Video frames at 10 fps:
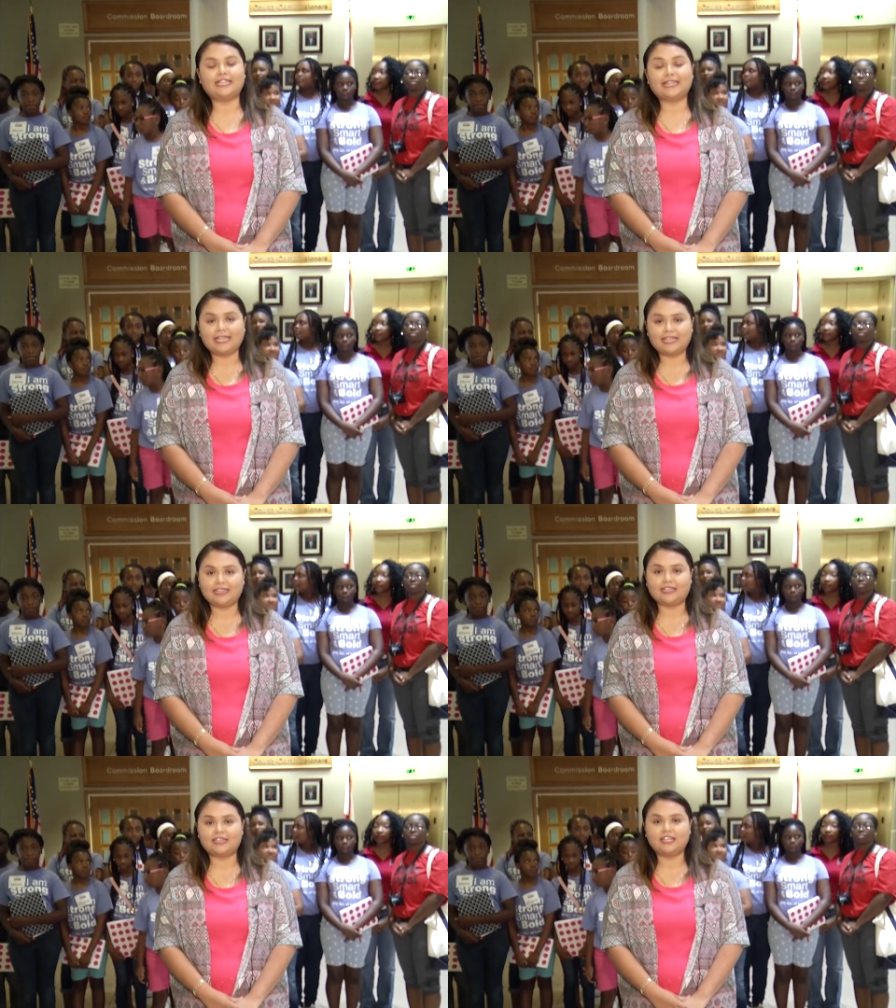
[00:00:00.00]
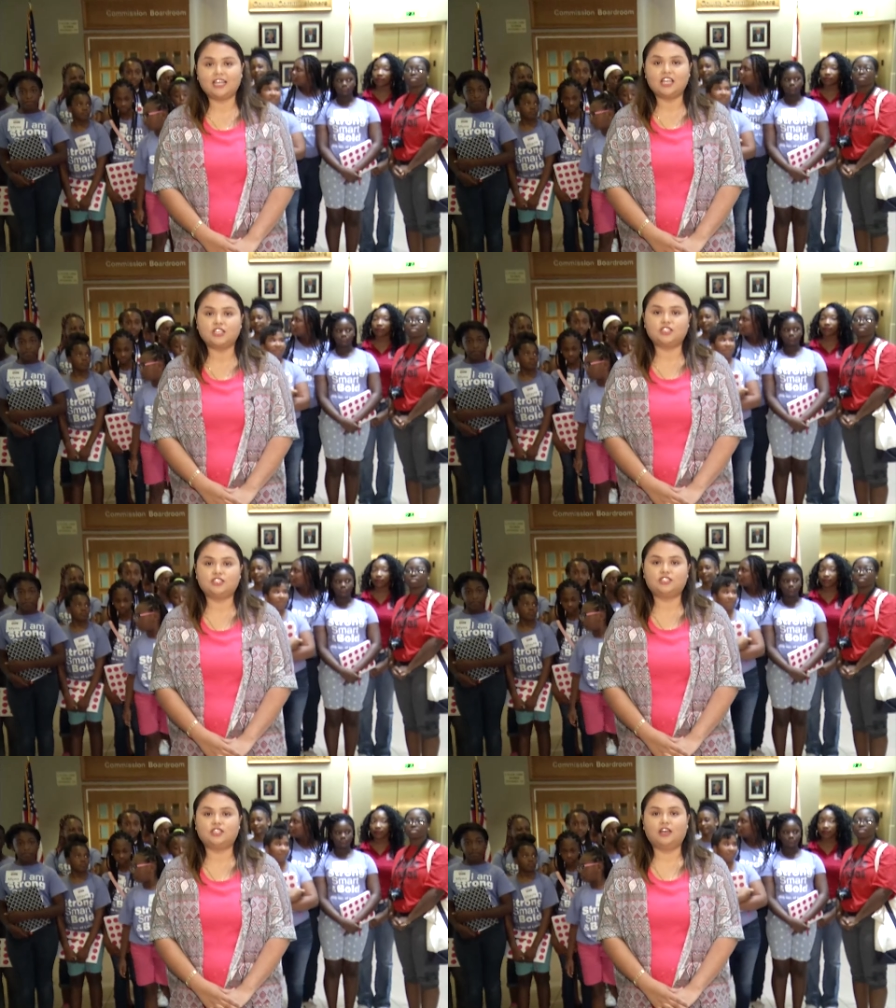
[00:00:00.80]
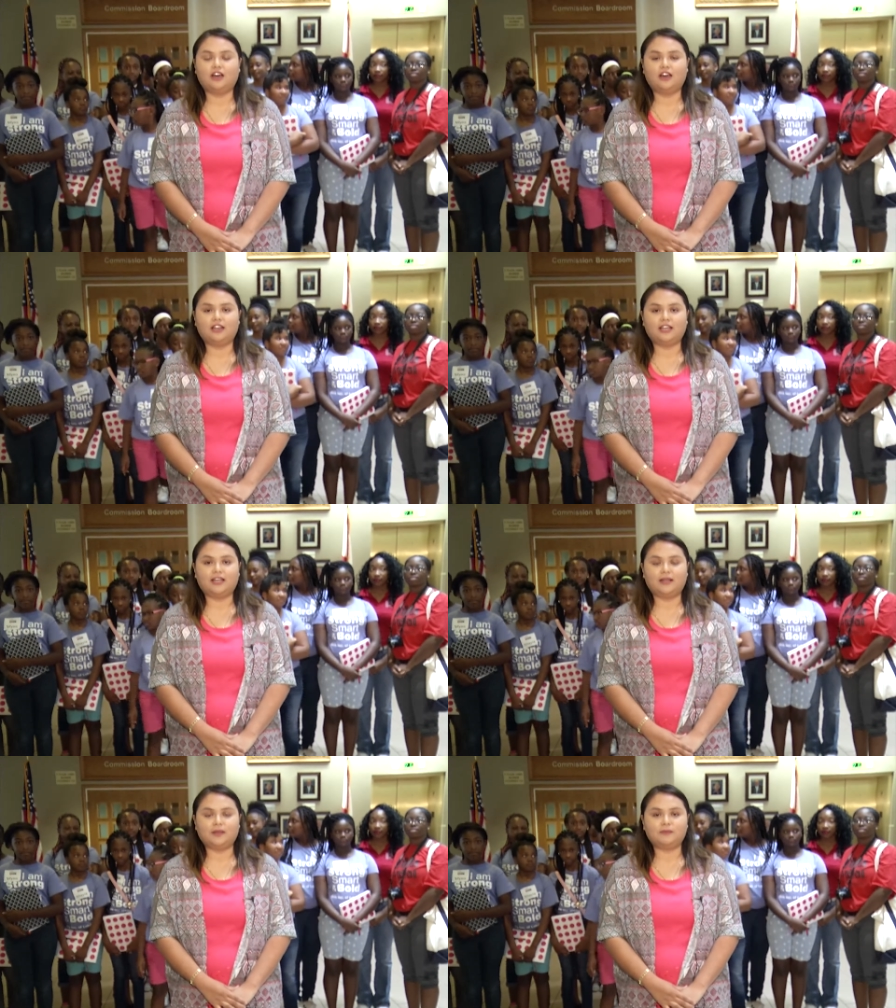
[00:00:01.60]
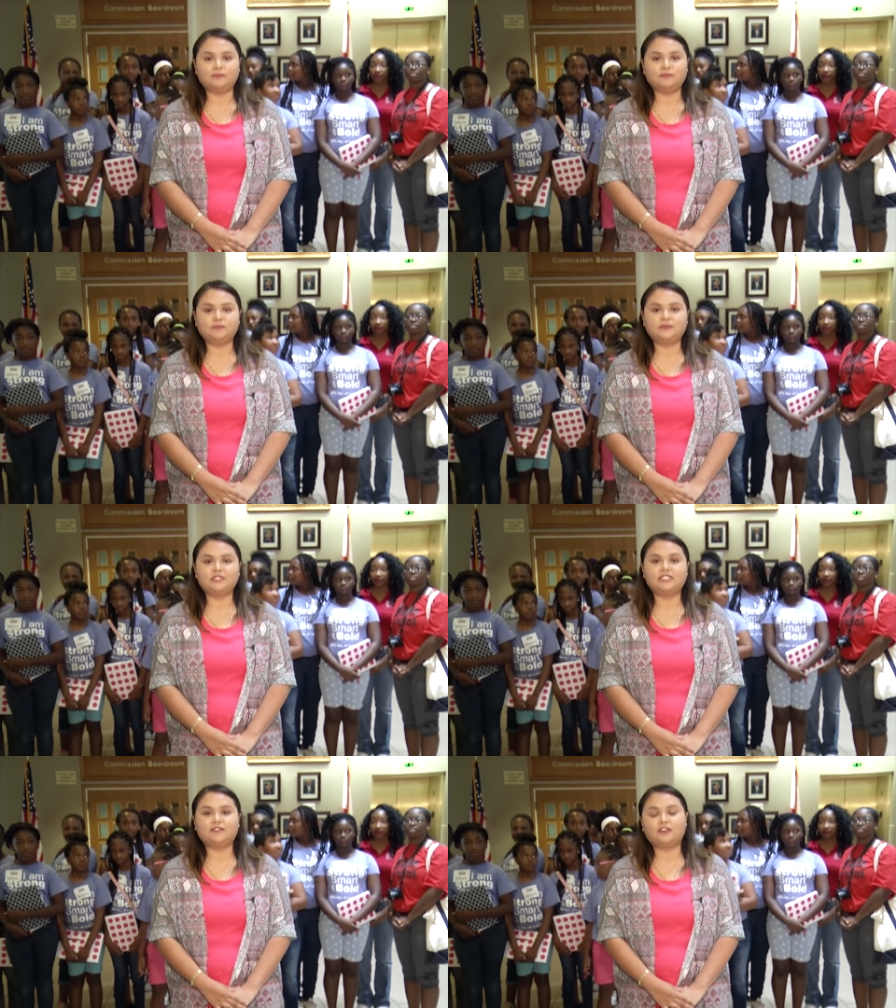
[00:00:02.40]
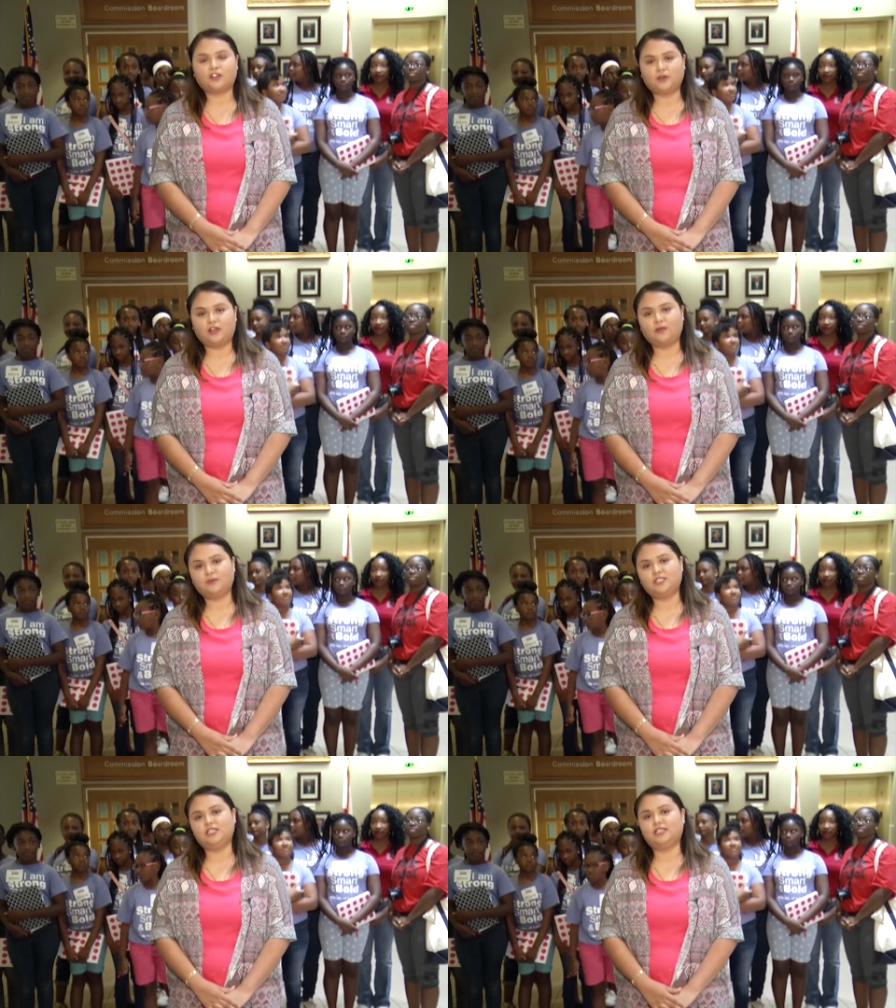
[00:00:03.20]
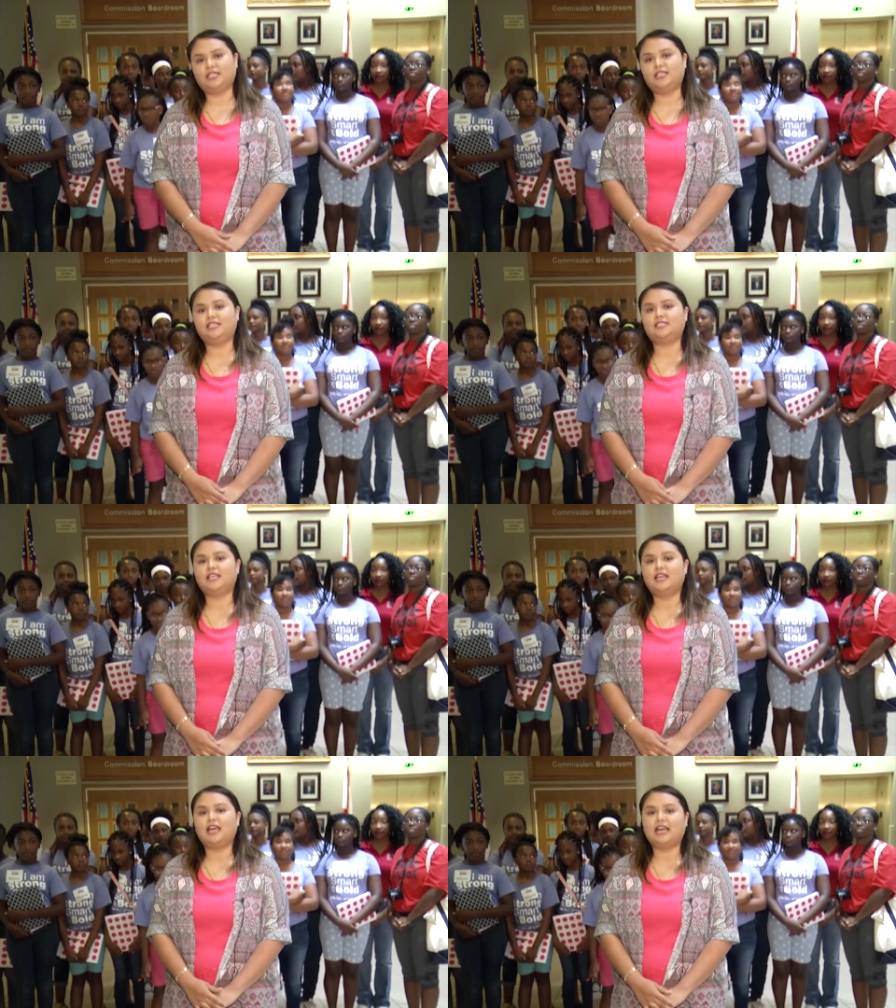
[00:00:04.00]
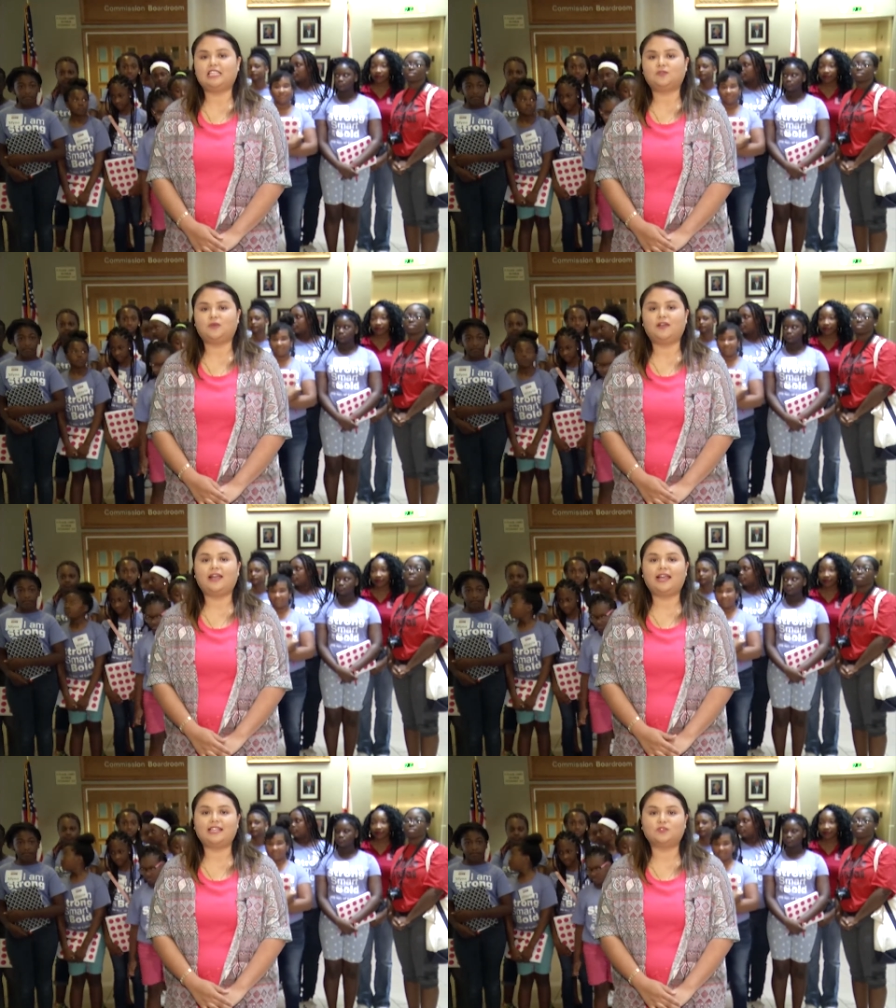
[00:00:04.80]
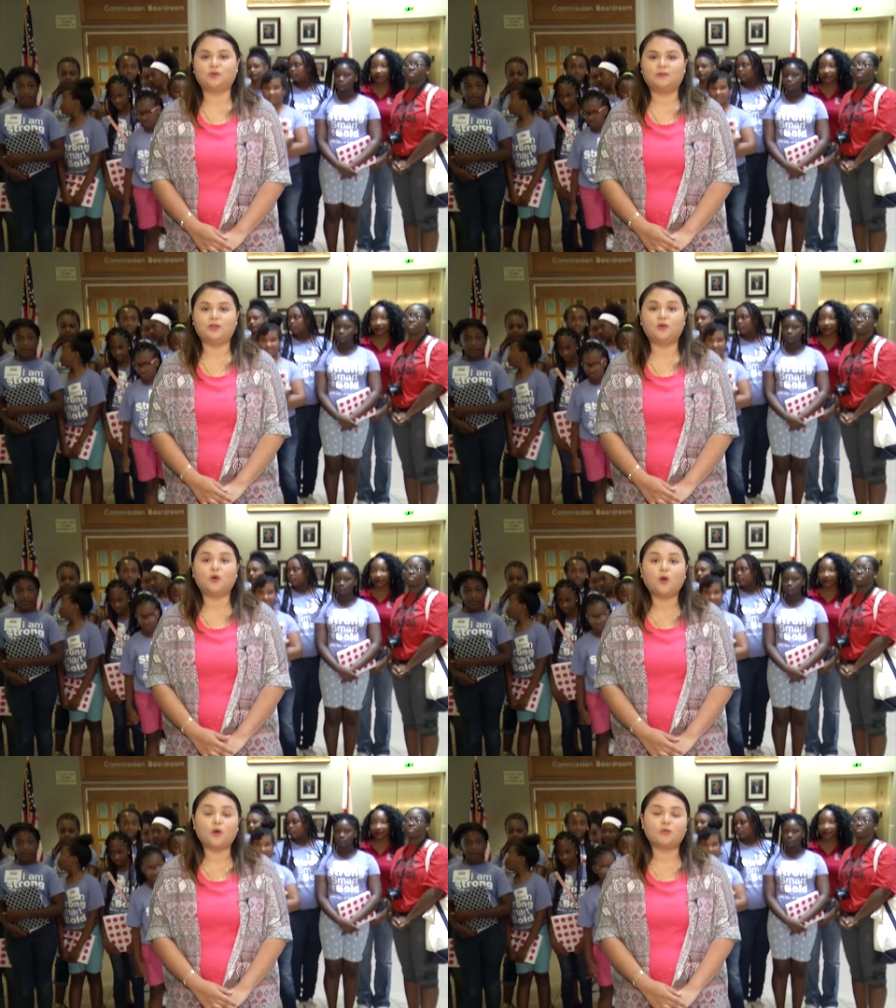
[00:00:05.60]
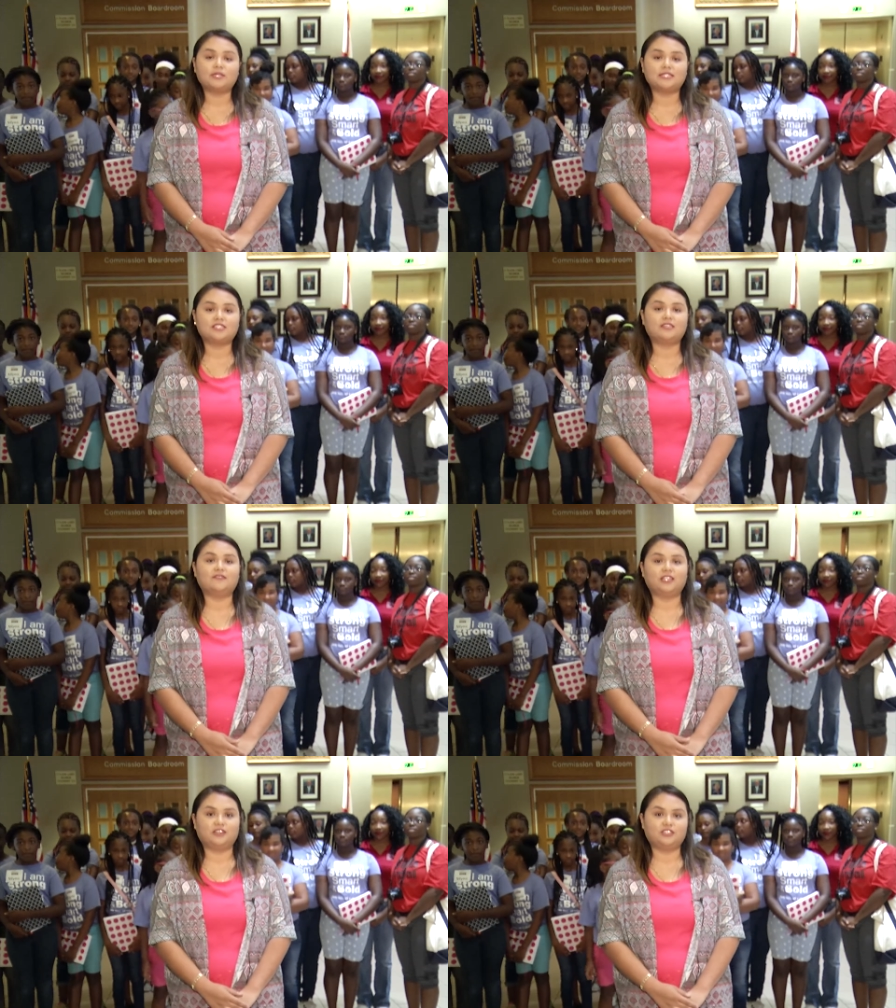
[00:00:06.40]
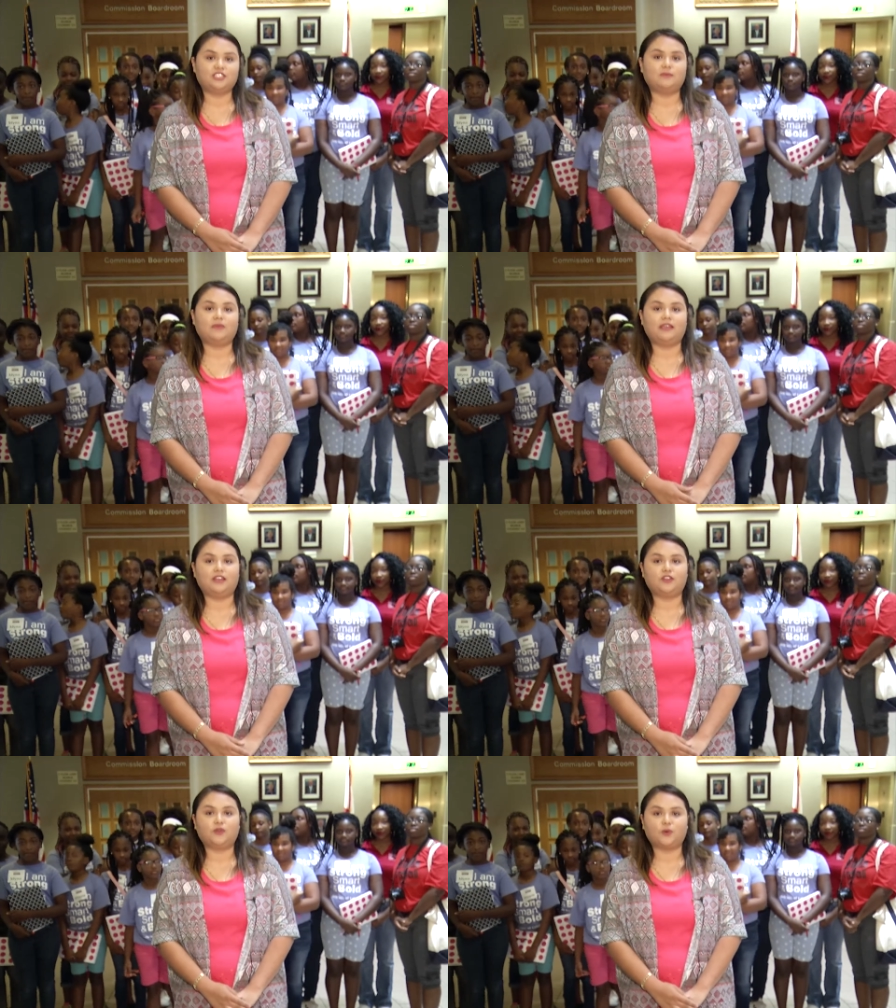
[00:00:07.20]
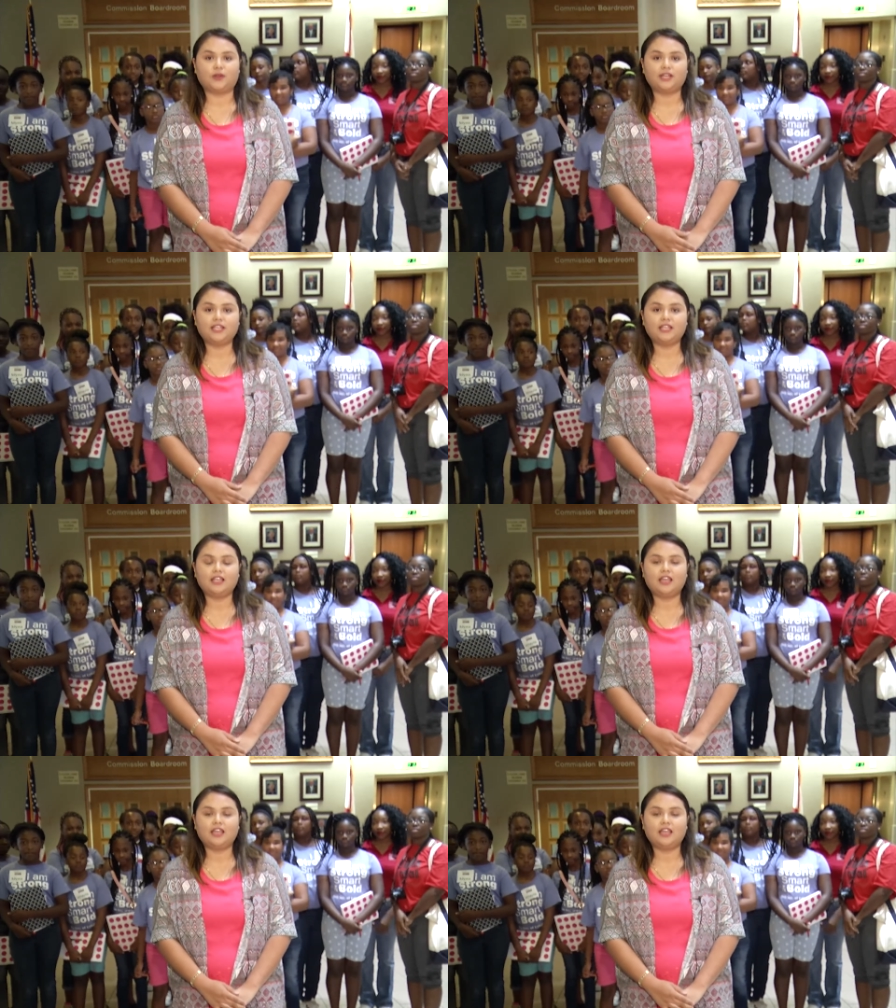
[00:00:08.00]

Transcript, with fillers: Lakeland on um, different career opportunities as well as women who hold position of leadership and authority.